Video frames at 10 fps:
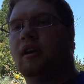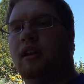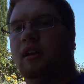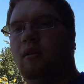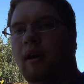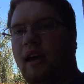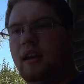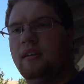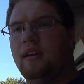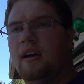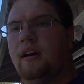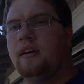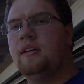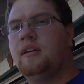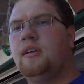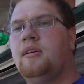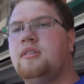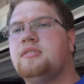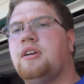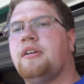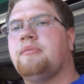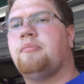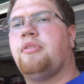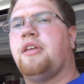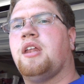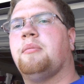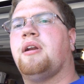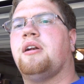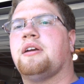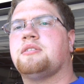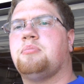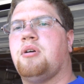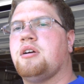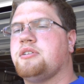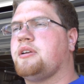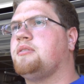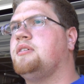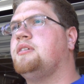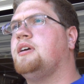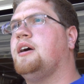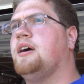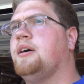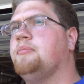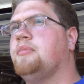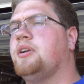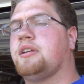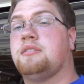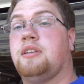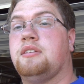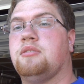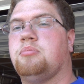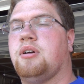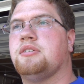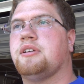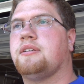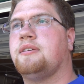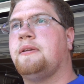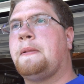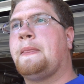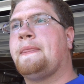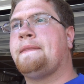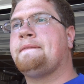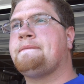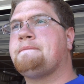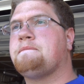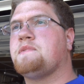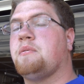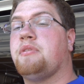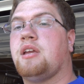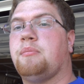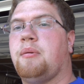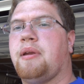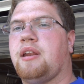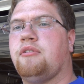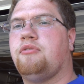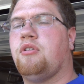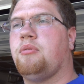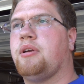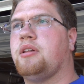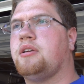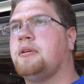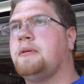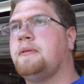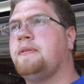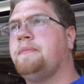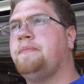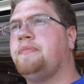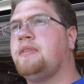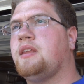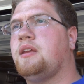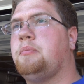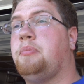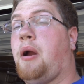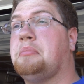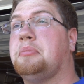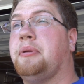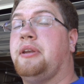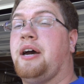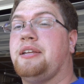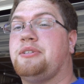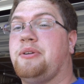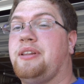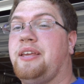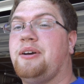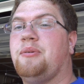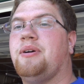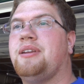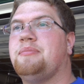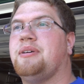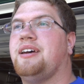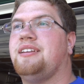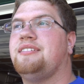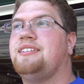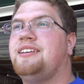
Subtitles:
we're going to go ahead and start thinking about our next project, our next diesel project. I'm thinking about making a 4-wheeler. Probably not a street legal one, but